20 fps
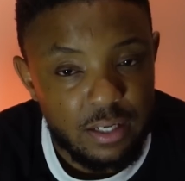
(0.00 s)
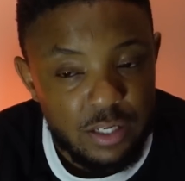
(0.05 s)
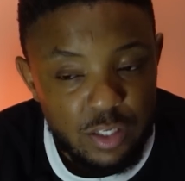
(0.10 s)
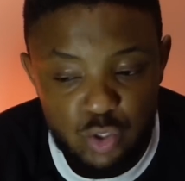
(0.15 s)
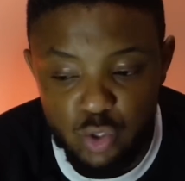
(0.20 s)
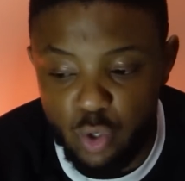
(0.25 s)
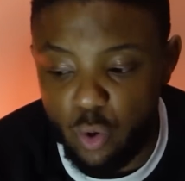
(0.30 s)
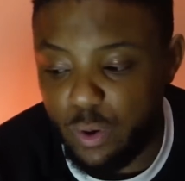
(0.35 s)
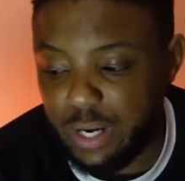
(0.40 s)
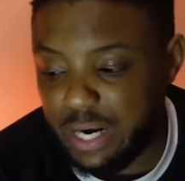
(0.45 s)

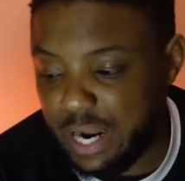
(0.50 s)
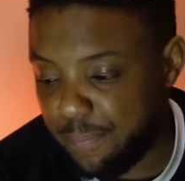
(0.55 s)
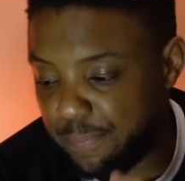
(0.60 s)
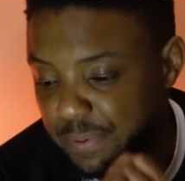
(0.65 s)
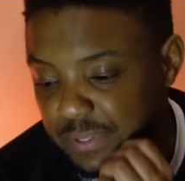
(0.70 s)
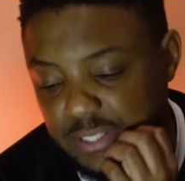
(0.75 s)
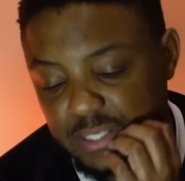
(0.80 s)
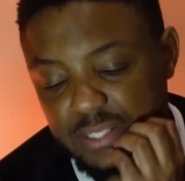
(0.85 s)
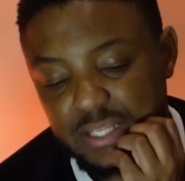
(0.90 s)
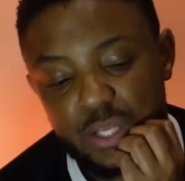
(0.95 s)
So what
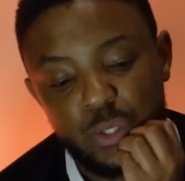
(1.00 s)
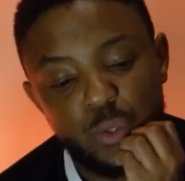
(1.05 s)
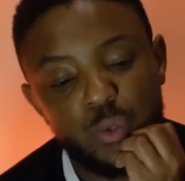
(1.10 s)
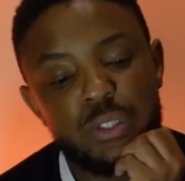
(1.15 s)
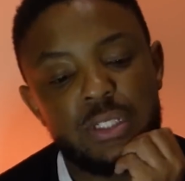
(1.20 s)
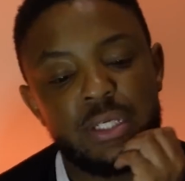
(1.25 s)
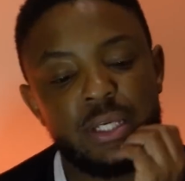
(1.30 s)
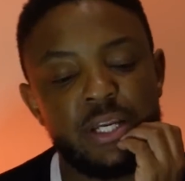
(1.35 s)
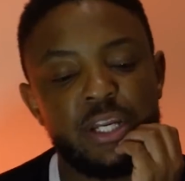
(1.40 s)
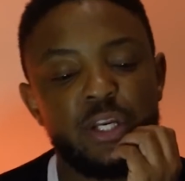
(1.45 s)
happens is that
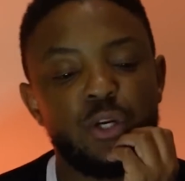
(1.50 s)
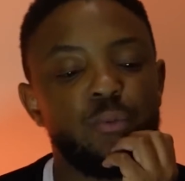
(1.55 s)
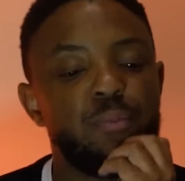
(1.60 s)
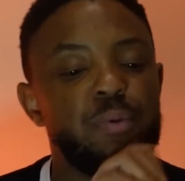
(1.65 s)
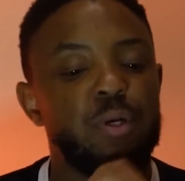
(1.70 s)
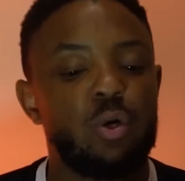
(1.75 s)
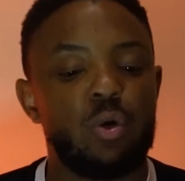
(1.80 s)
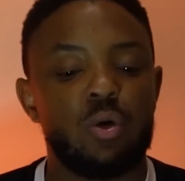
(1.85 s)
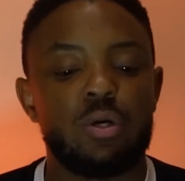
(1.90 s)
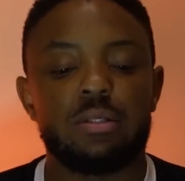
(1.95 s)
Usirino,
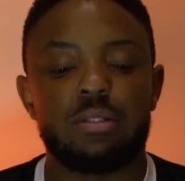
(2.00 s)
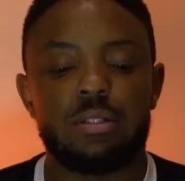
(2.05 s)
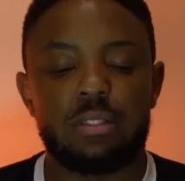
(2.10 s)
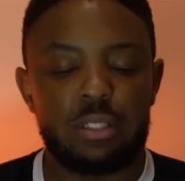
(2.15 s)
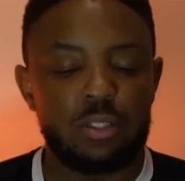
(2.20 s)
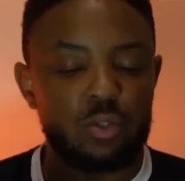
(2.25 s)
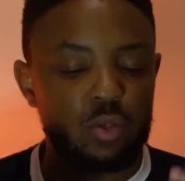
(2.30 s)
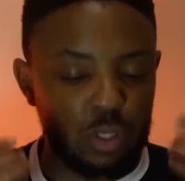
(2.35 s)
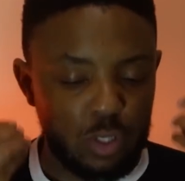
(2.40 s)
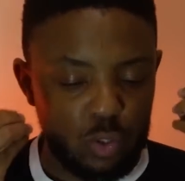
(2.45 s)
because
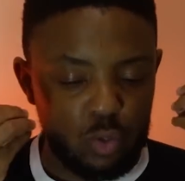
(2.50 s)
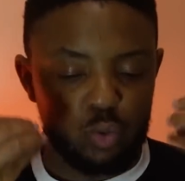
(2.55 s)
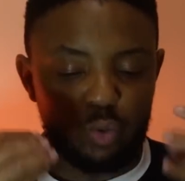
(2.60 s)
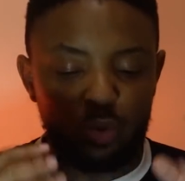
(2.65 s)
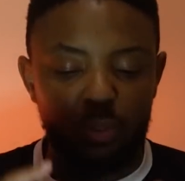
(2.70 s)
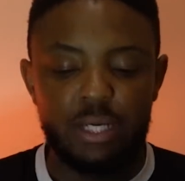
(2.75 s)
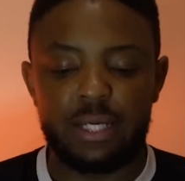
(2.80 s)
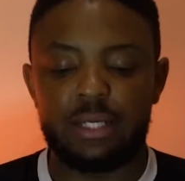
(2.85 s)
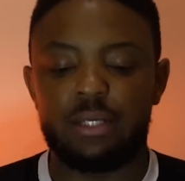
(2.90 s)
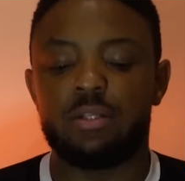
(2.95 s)
he's got a
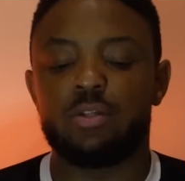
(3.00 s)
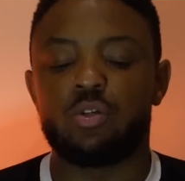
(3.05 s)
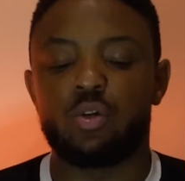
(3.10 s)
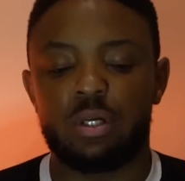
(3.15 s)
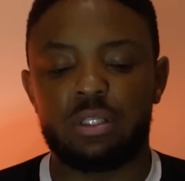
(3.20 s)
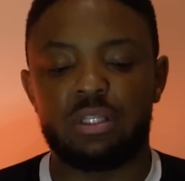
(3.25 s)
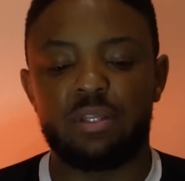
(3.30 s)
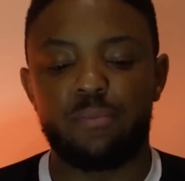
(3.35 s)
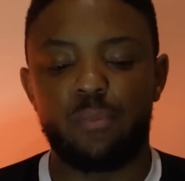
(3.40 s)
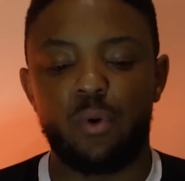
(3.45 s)
cool head and he's
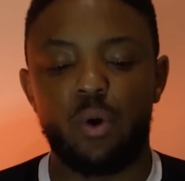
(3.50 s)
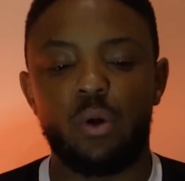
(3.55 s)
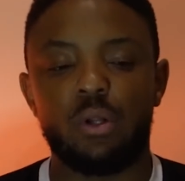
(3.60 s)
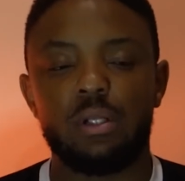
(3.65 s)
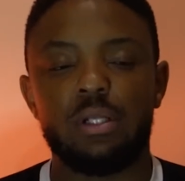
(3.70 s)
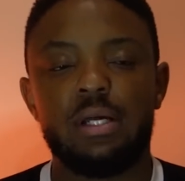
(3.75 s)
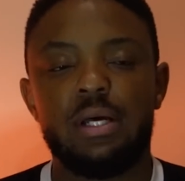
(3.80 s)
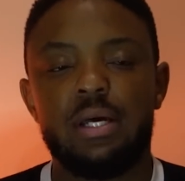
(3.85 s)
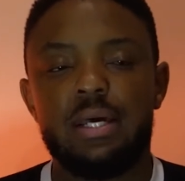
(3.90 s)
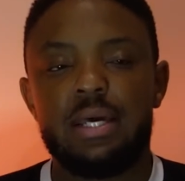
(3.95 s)
got the
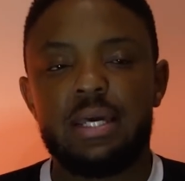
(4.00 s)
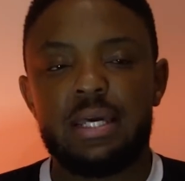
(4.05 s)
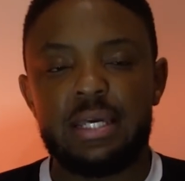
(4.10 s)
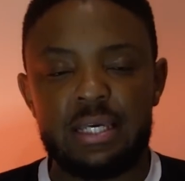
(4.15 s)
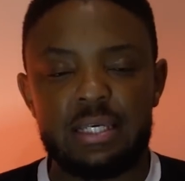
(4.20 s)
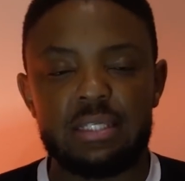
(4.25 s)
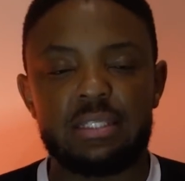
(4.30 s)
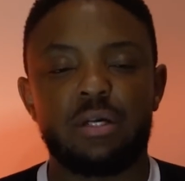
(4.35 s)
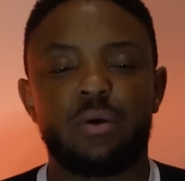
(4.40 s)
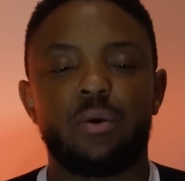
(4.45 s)
ball,
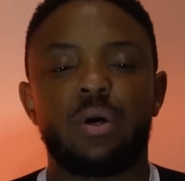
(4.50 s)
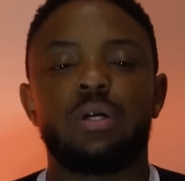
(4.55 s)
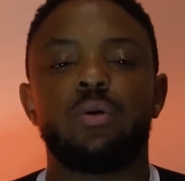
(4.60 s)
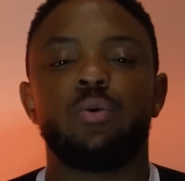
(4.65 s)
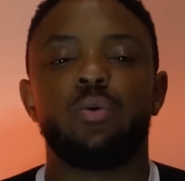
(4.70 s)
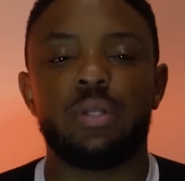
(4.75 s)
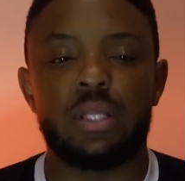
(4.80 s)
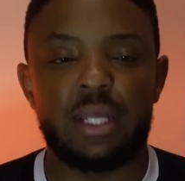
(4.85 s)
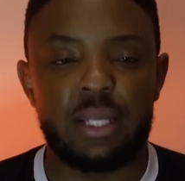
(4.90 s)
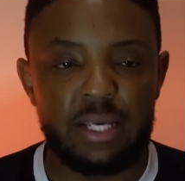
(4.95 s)
he's the one
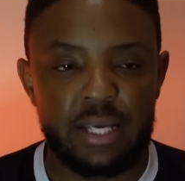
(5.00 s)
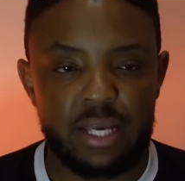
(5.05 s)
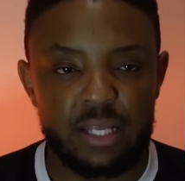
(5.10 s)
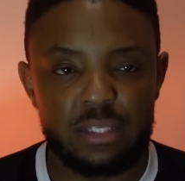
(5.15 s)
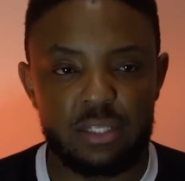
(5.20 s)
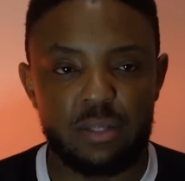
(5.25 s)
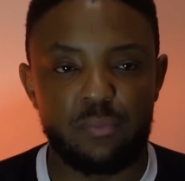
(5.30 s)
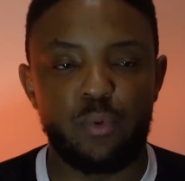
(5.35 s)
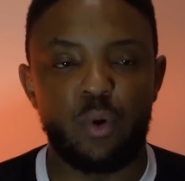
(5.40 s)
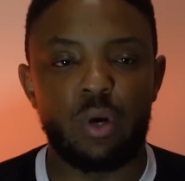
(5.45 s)
who then
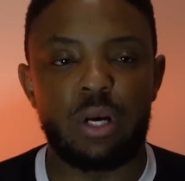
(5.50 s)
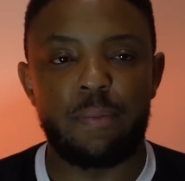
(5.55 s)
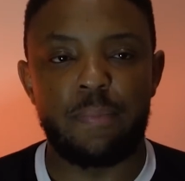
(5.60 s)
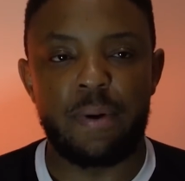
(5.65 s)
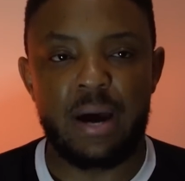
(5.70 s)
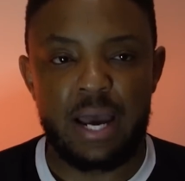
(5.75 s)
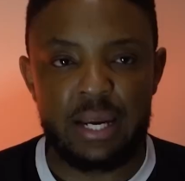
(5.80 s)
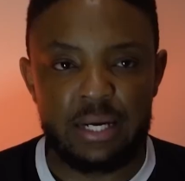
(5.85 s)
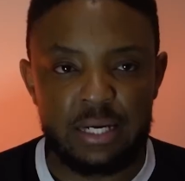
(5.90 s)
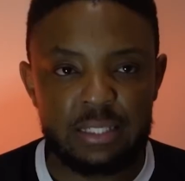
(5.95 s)
gets the ball up
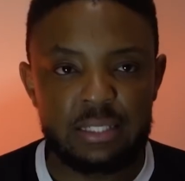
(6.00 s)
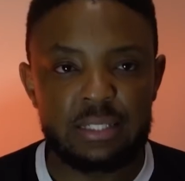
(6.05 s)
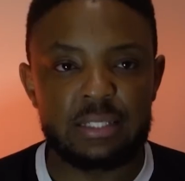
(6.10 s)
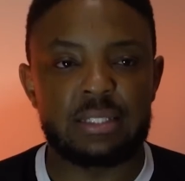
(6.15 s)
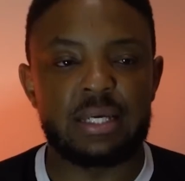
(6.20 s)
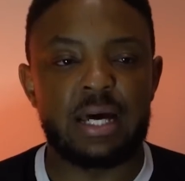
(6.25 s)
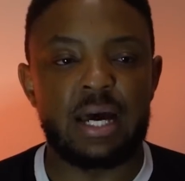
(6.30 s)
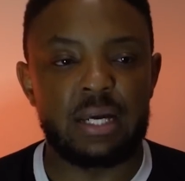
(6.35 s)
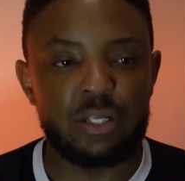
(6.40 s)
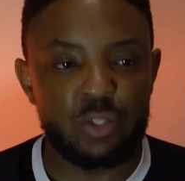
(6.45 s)
high and he
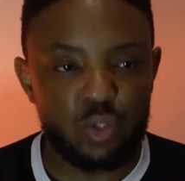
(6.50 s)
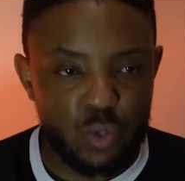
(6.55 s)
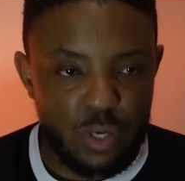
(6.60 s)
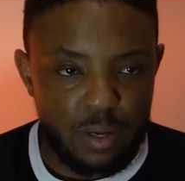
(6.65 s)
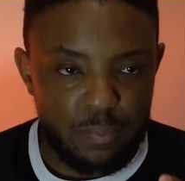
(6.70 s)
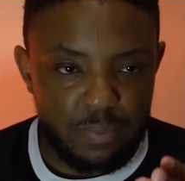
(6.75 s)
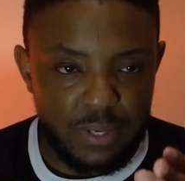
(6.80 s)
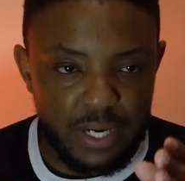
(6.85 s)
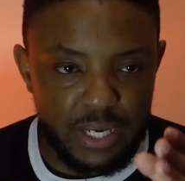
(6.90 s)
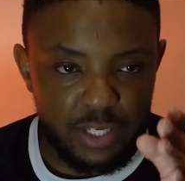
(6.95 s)
decides, do
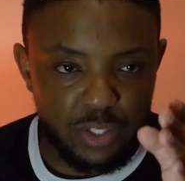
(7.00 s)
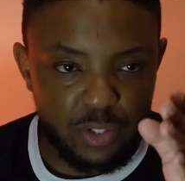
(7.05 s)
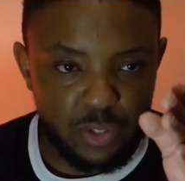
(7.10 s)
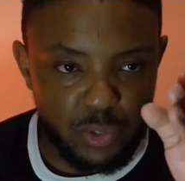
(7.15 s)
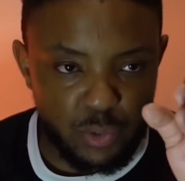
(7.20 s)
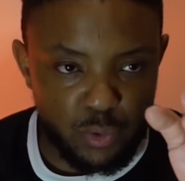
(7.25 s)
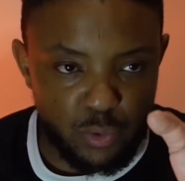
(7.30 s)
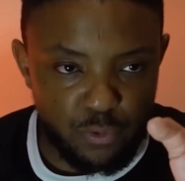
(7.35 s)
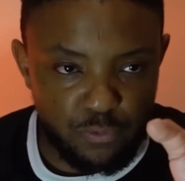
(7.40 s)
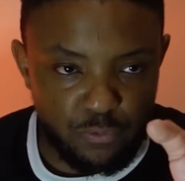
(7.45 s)
I play it
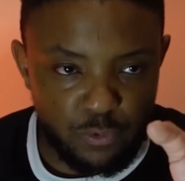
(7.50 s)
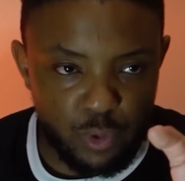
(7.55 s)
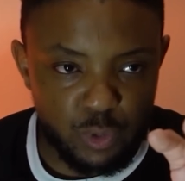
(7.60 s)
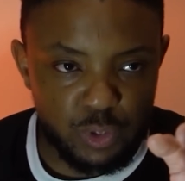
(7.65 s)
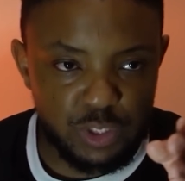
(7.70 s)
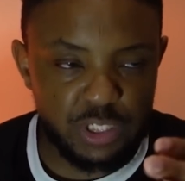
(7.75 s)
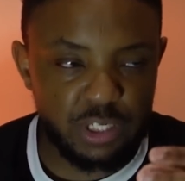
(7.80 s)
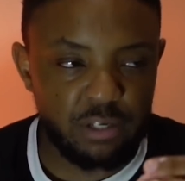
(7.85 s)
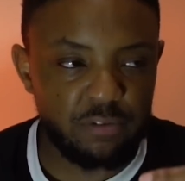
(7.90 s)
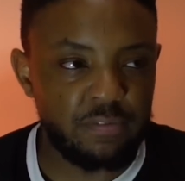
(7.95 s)
through for
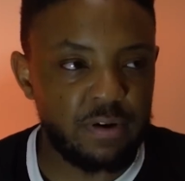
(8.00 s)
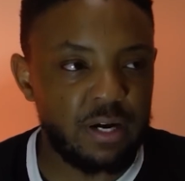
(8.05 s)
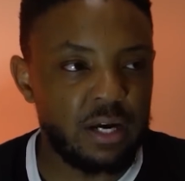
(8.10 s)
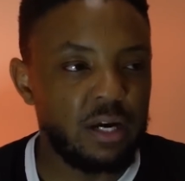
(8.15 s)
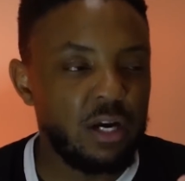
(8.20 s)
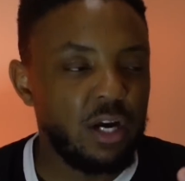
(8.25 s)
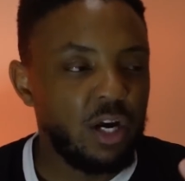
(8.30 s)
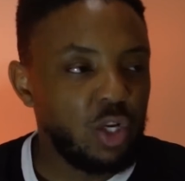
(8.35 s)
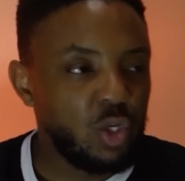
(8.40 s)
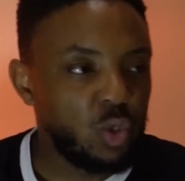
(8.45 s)
Chiva?